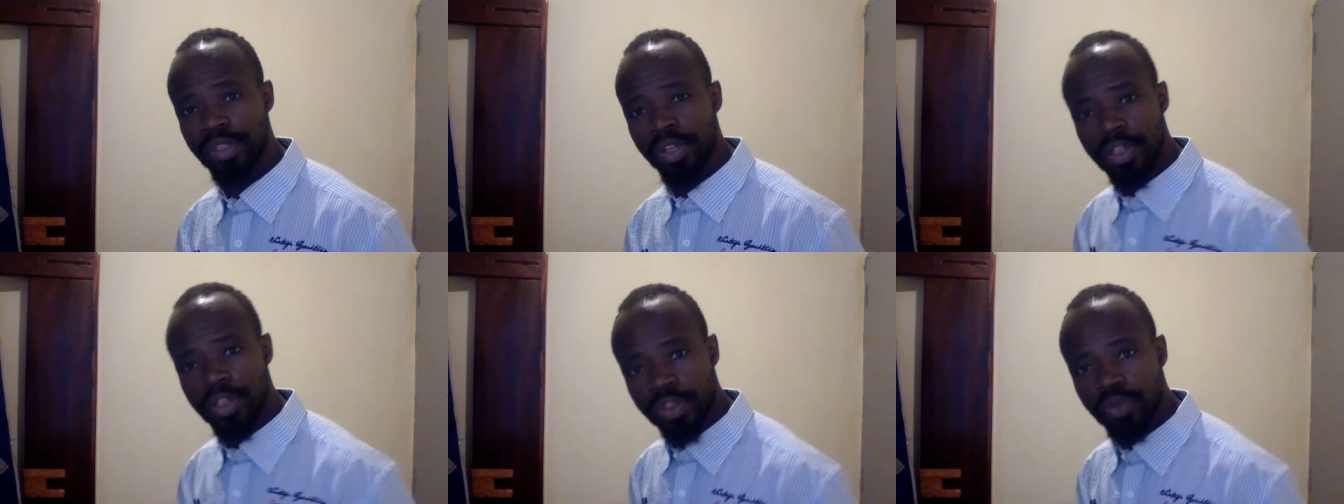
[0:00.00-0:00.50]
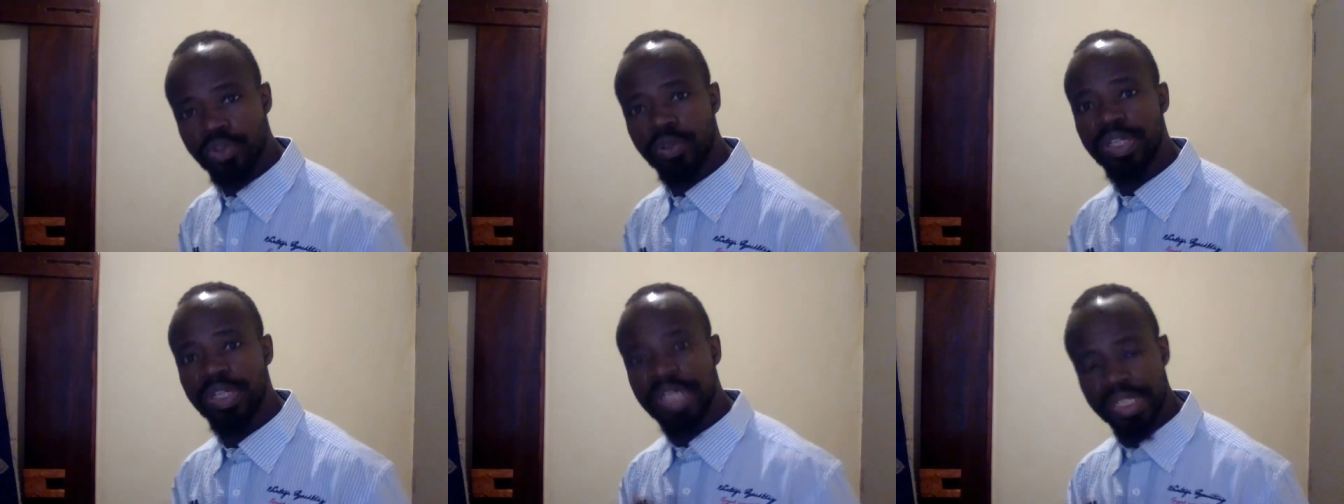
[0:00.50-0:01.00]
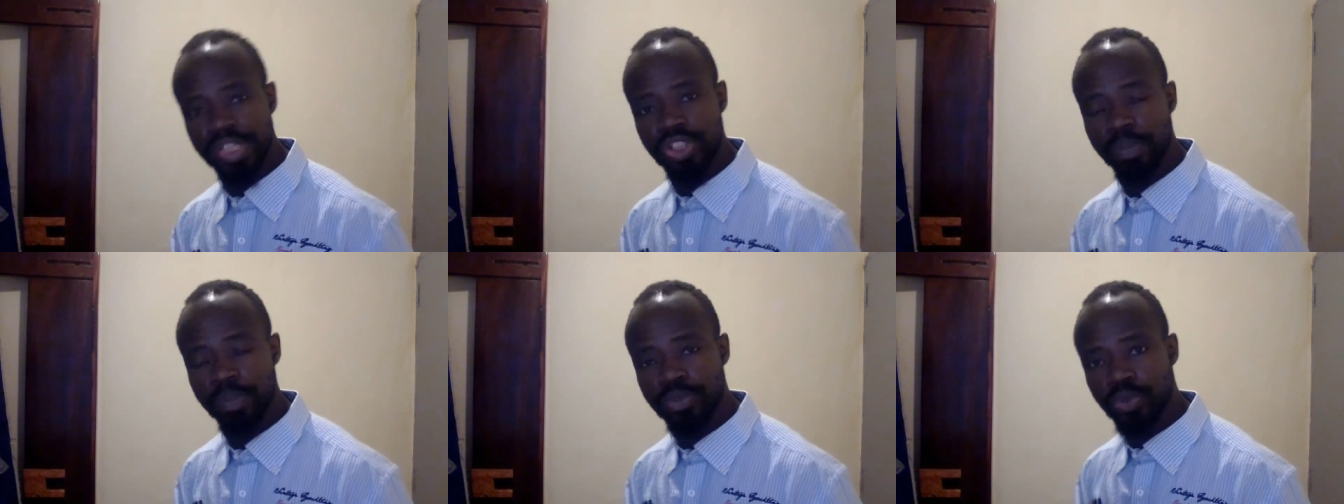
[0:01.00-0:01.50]
through your
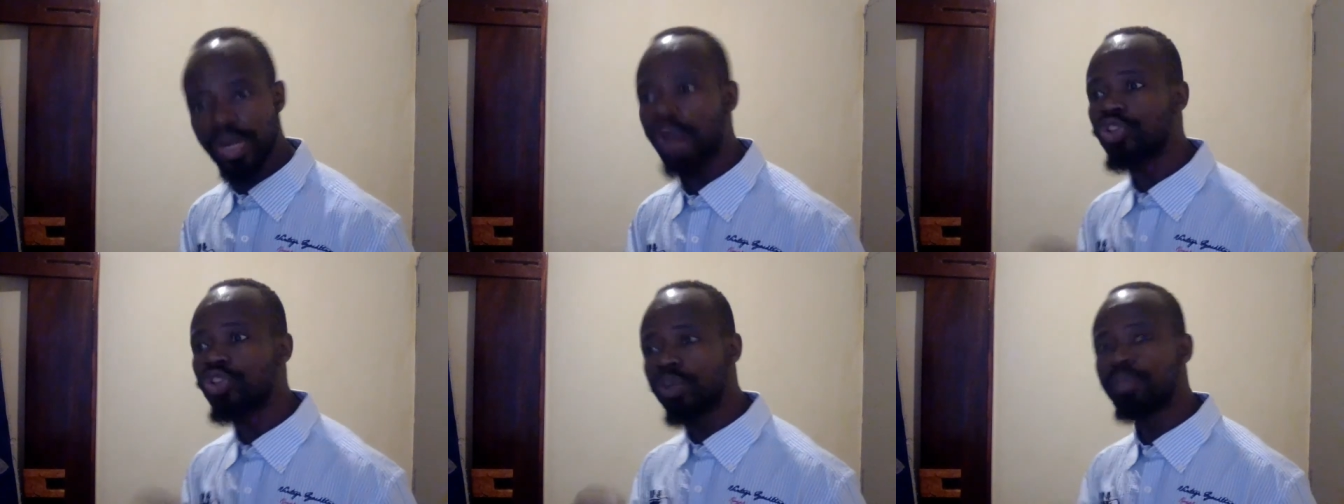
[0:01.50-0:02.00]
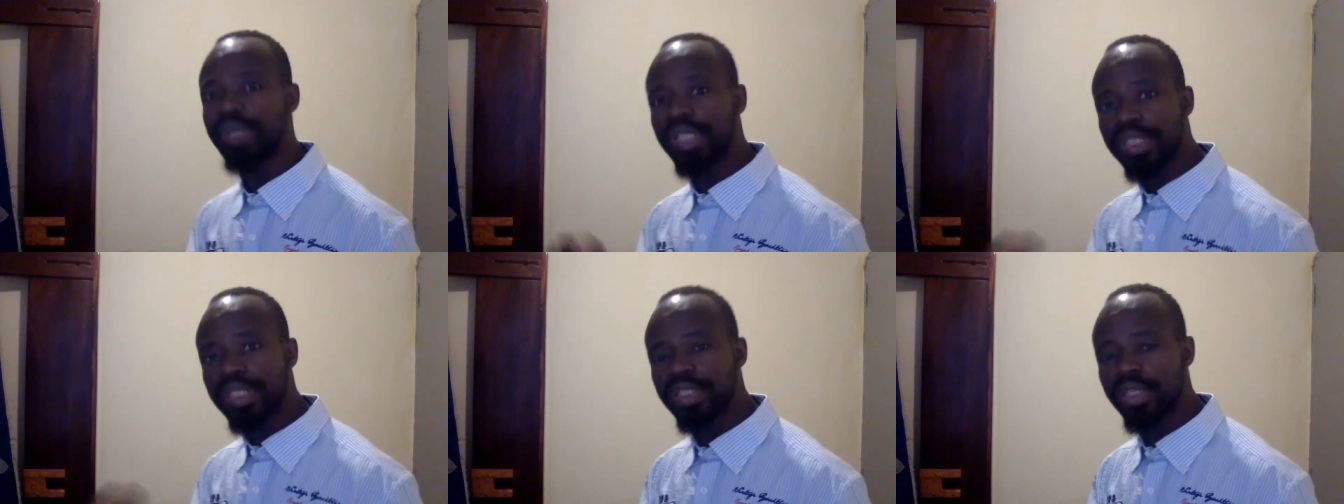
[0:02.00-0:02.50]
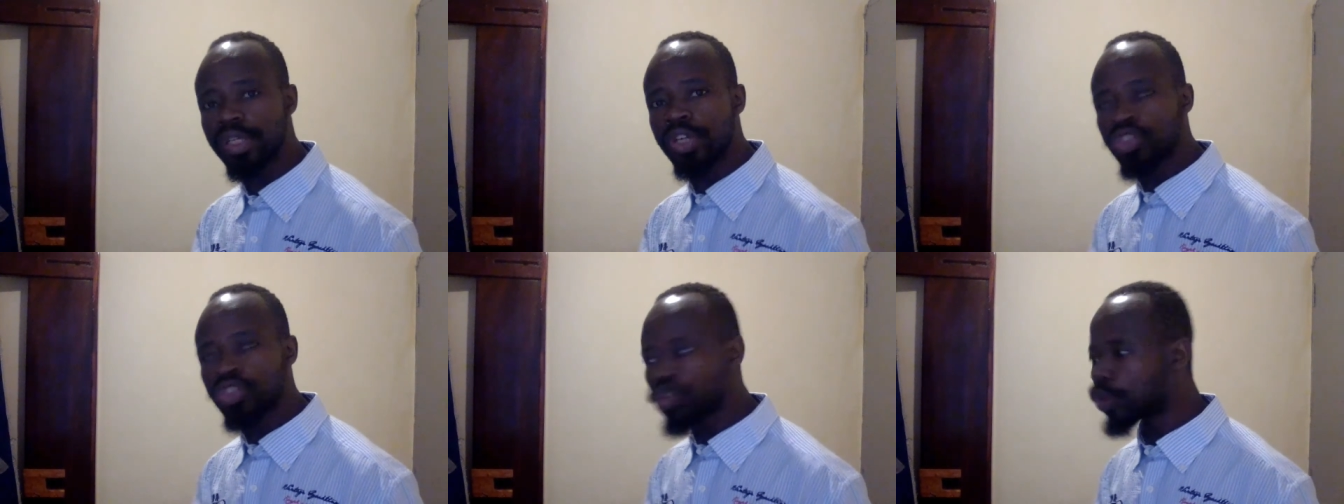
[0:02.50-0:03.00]
leadership. So now you'll be leading.
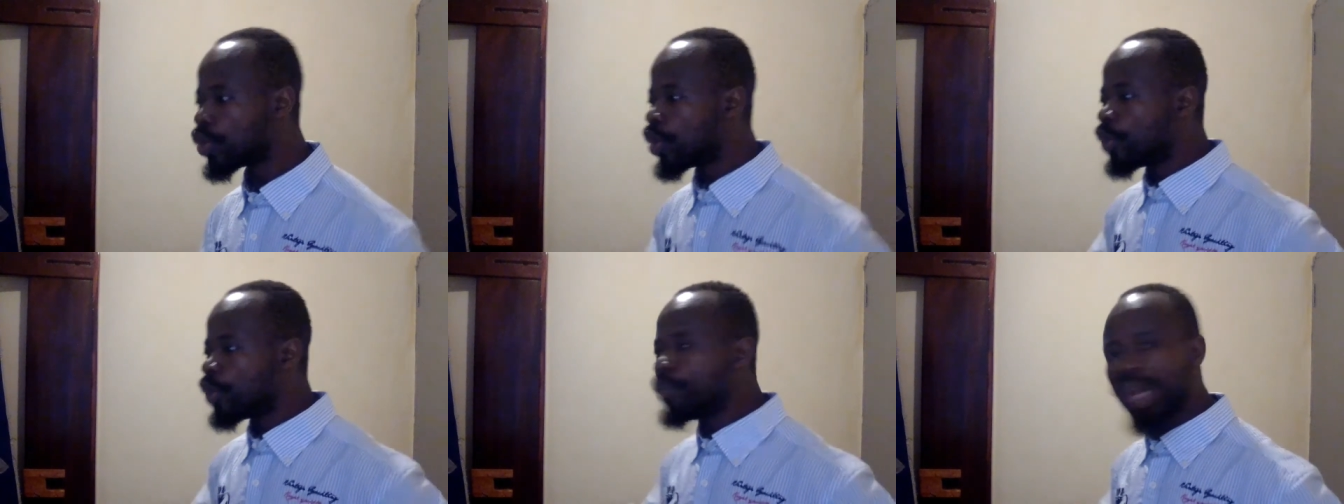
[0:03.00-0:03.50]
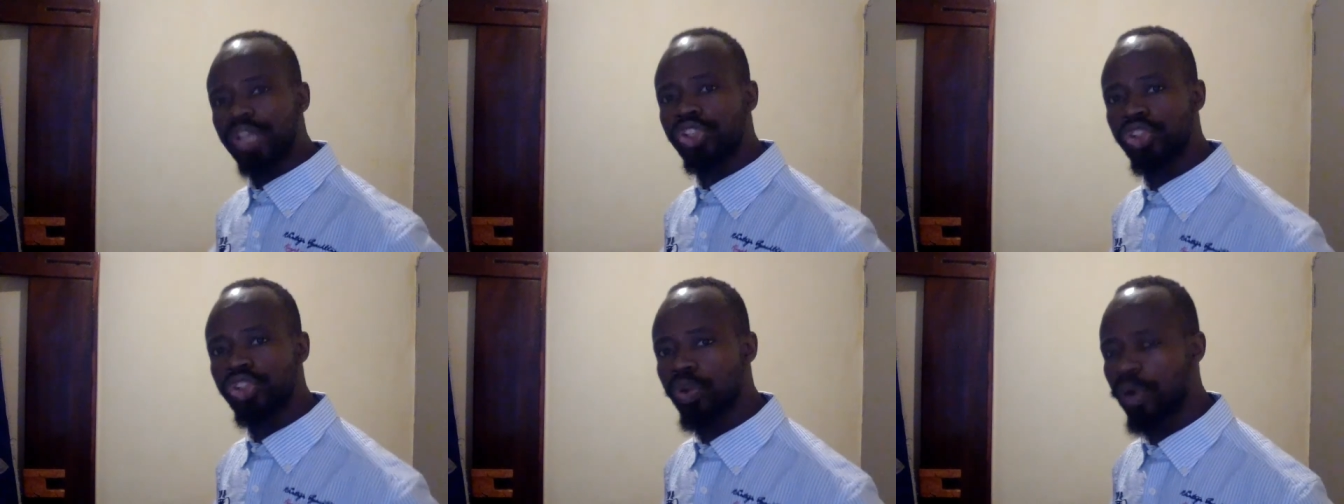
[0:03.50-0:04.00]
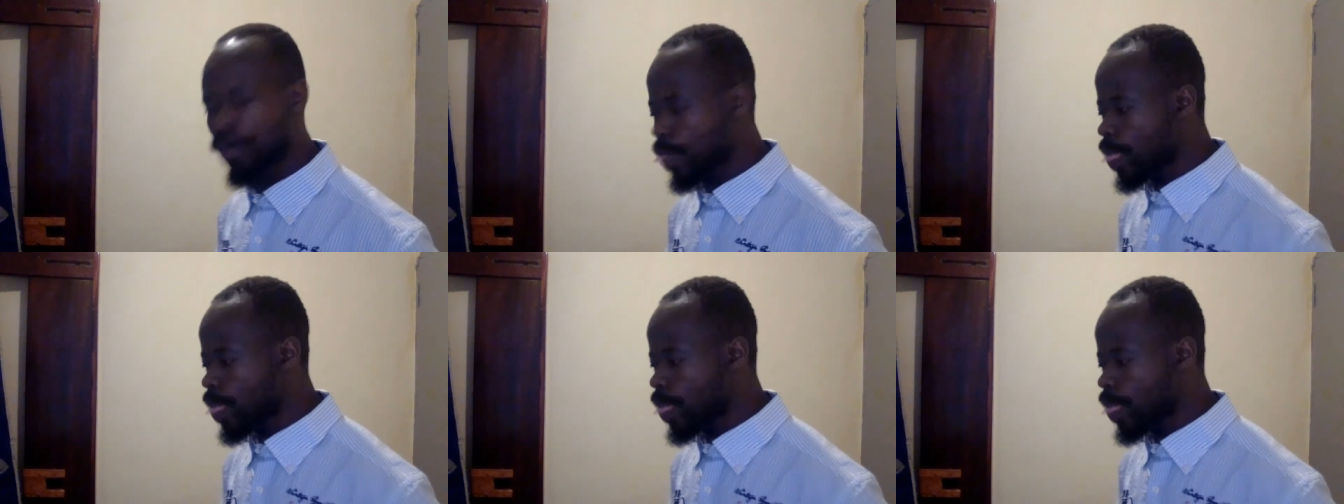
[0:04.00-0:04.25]
So make sure